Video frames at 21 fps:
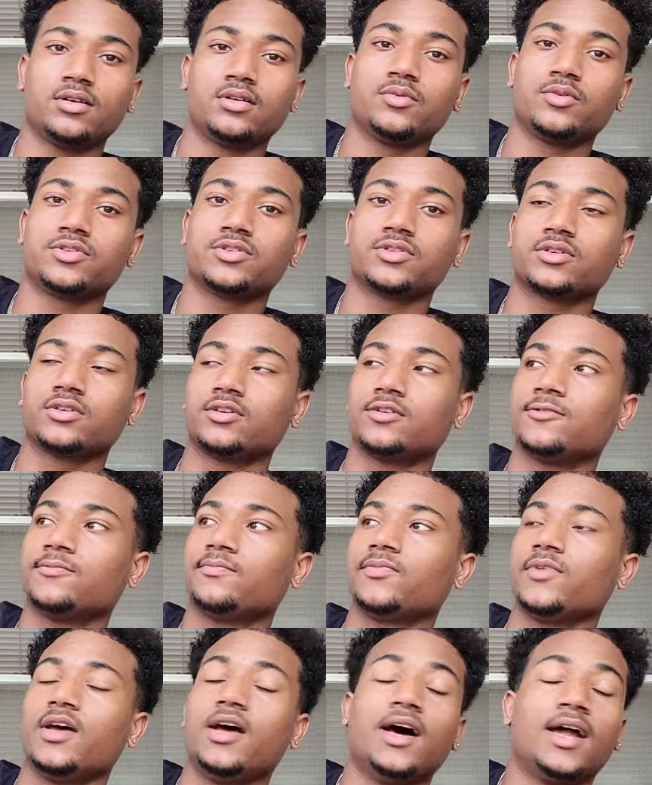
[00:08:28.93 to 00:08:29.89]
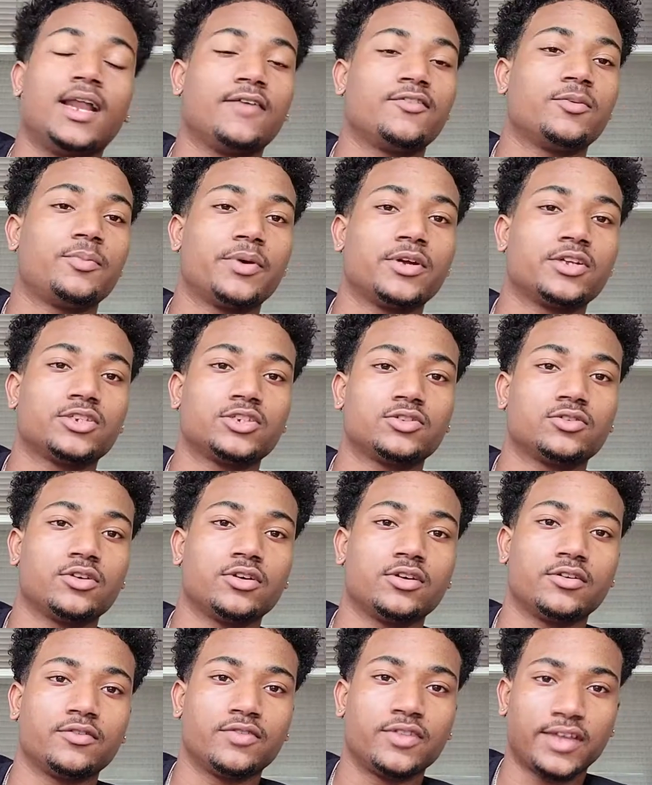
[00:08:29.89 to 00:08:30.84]
what's it called? I'll have the picture
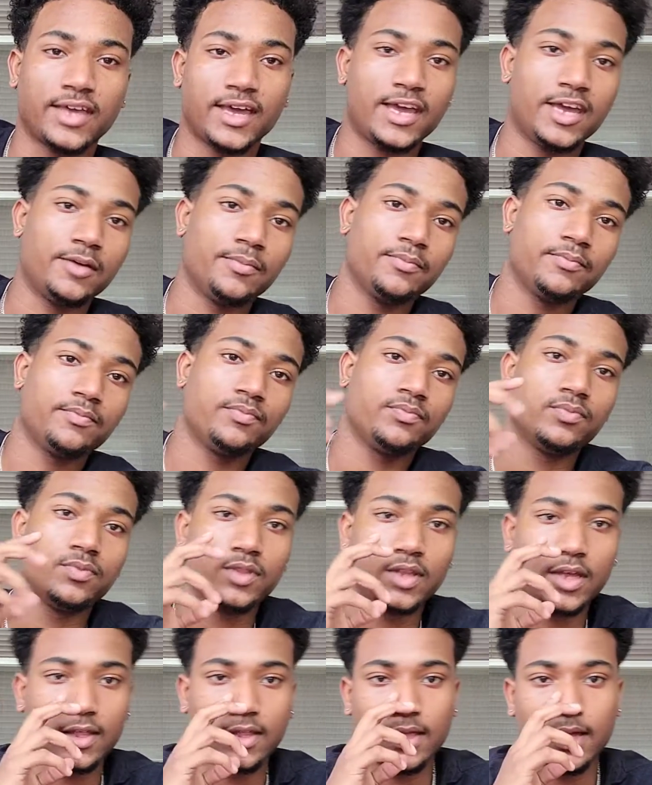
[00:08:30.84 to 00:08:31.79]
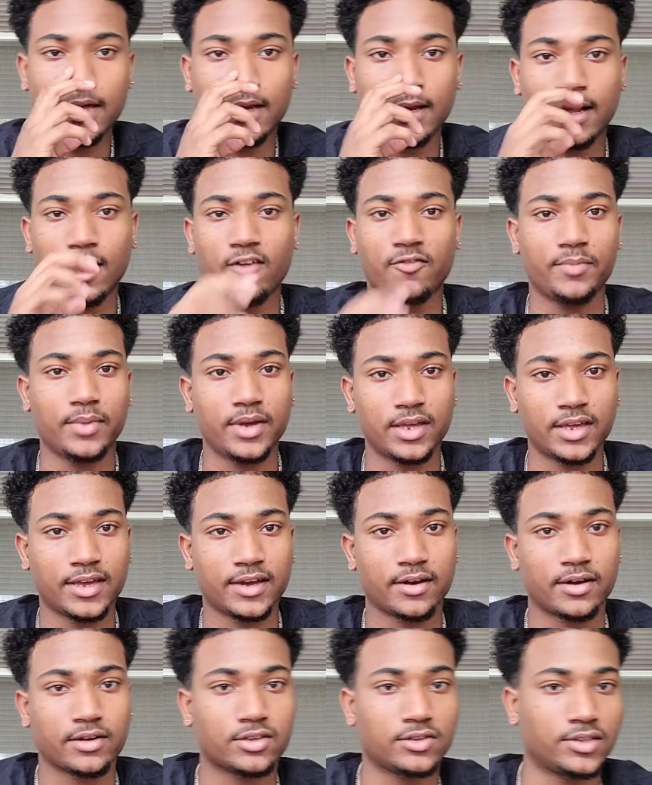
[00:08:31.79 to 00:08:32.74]
of the game, and then I'll have main
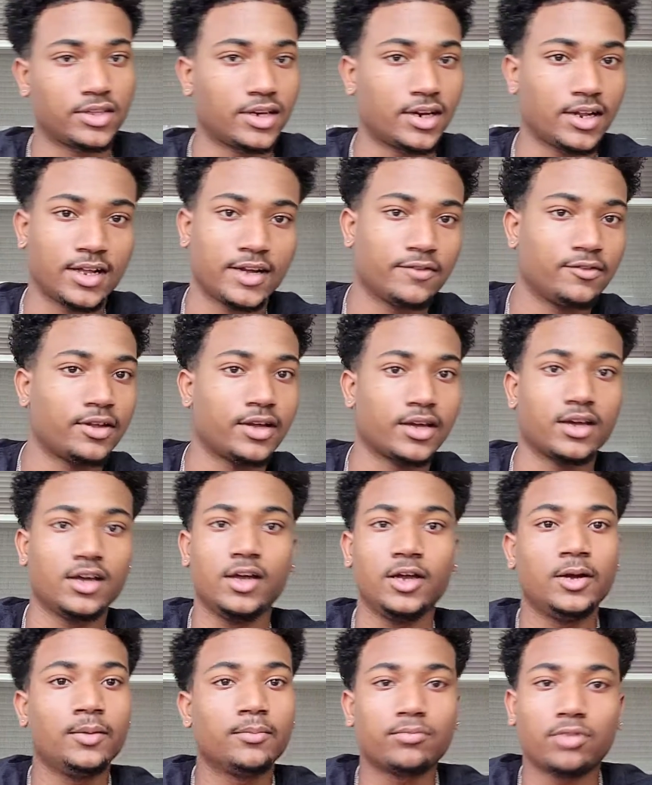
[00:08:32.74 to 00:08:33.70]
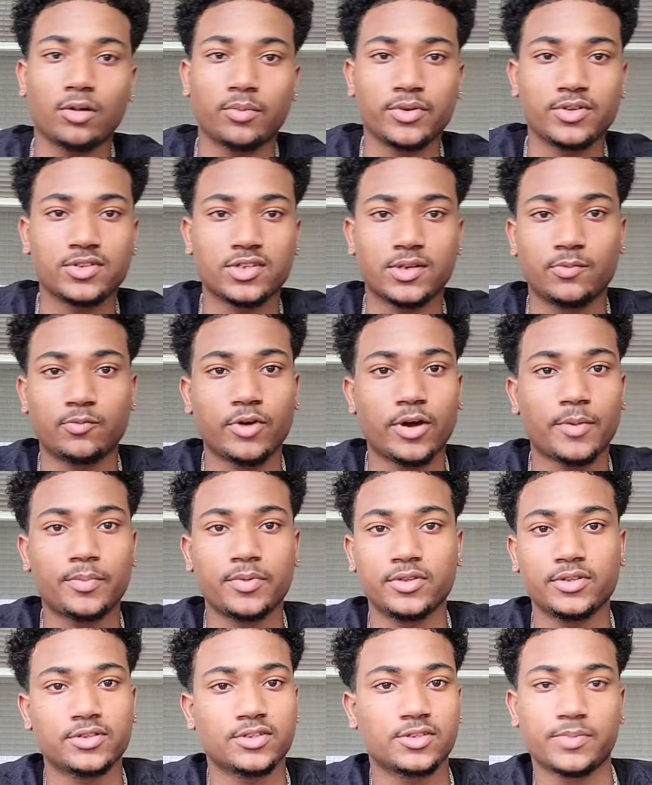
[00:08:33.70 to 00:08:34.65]
character, and then I'll have like probably some
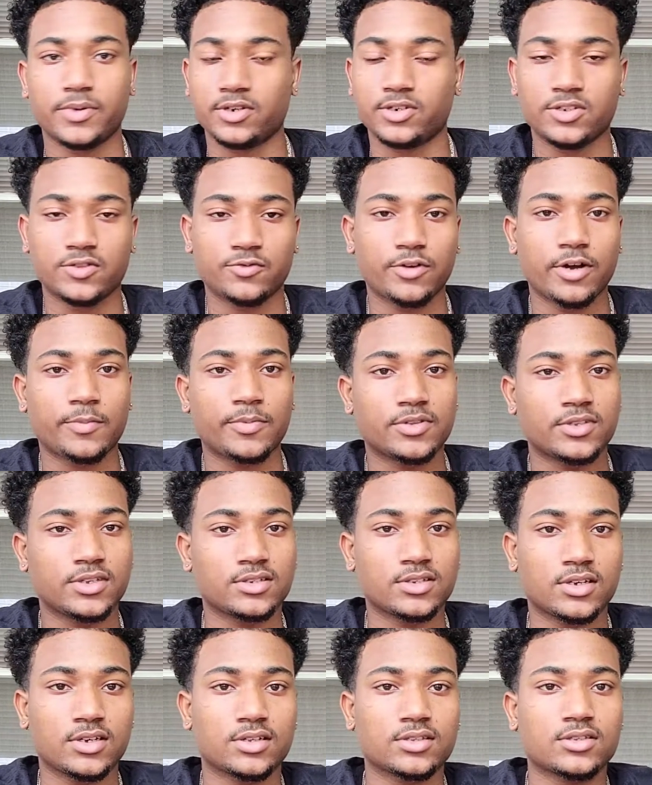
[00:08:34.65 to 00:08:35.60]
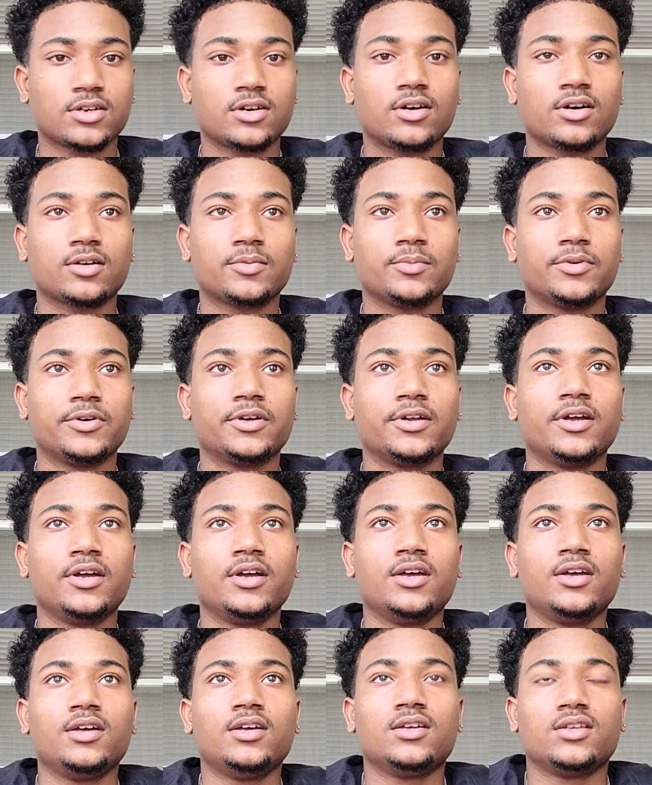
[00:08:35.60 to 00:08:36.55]
weapons, pictures of weapons as I talk. But
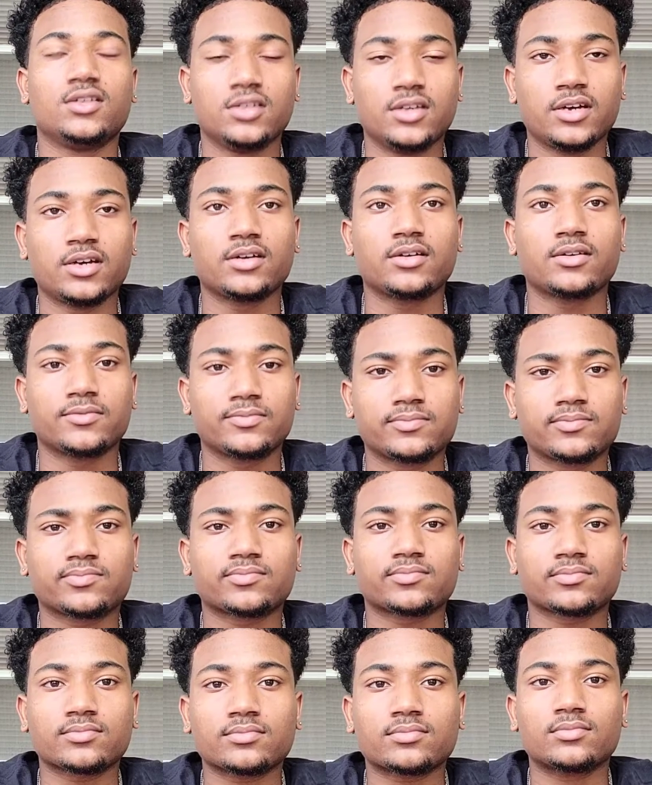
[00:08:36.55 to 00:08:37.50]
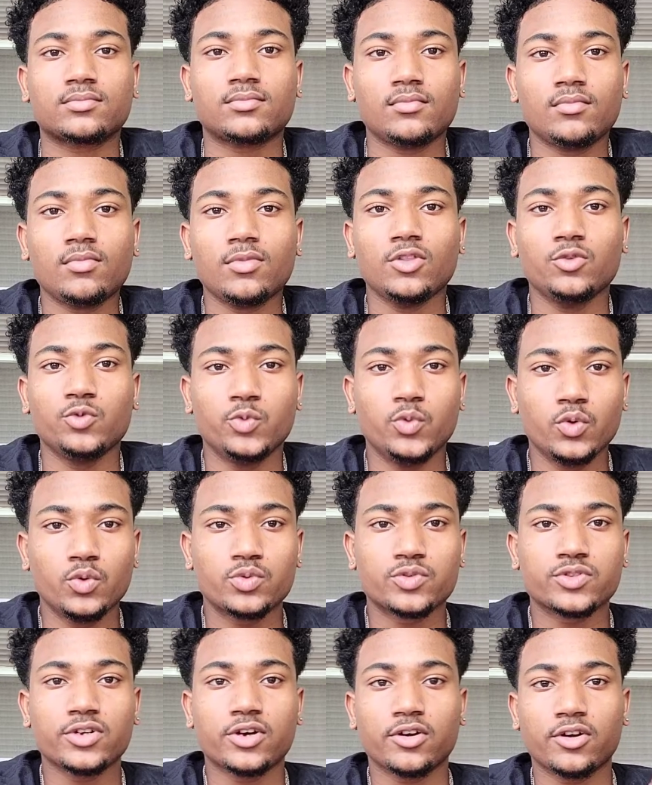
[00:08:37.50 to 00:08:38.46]
yeah, you
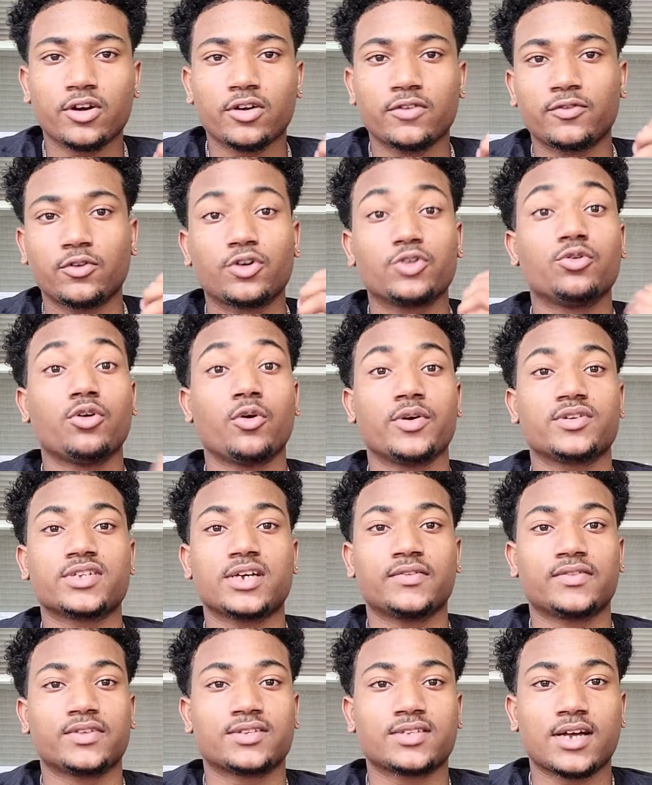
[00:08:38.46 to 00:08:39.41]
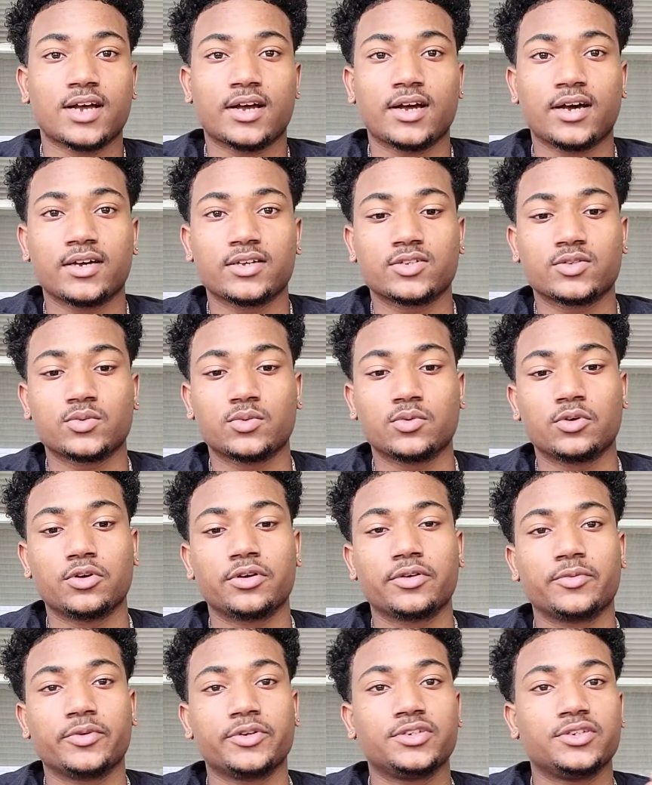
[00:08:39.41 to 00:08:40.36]
start off, or you always have the Sakai
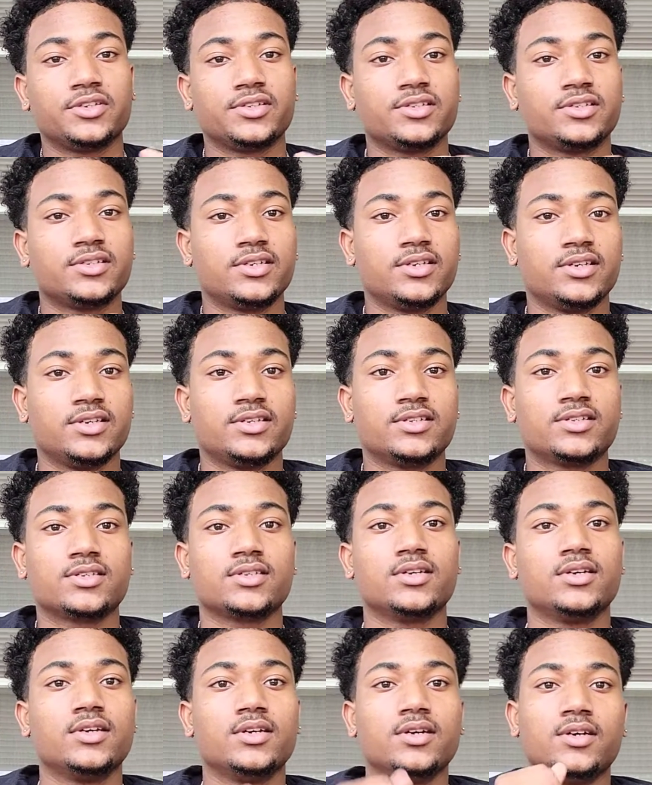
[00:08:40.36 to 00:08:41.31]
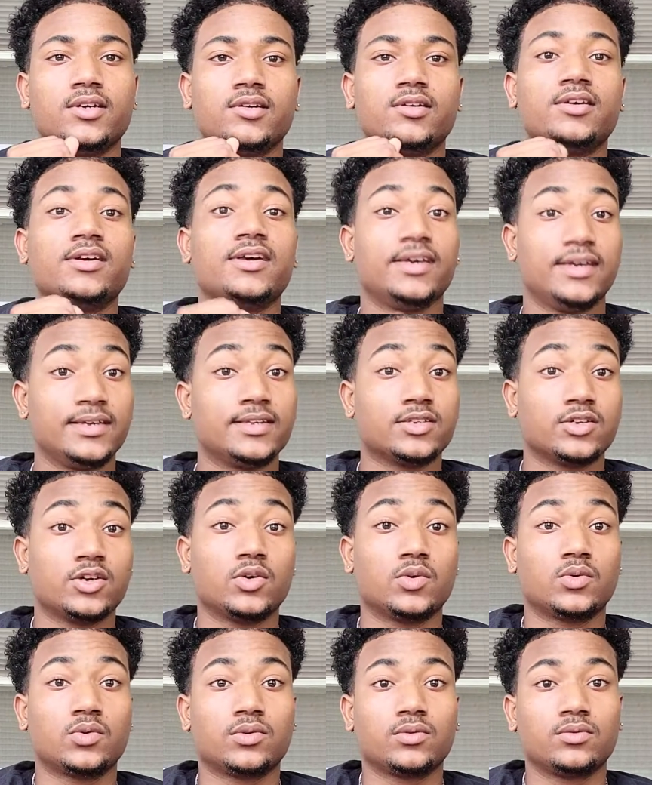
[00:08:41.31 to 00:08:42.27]
sword, which is his
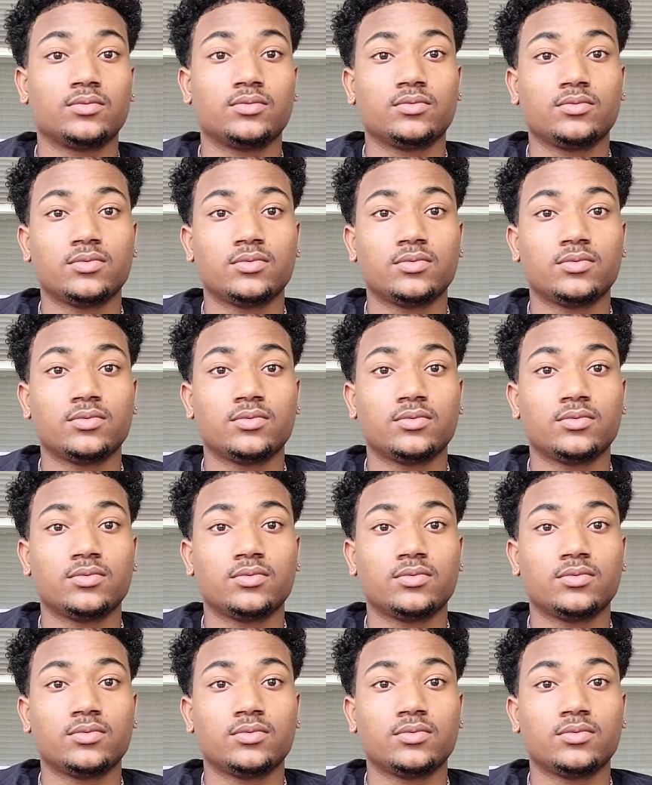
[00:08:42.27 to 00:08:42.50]
own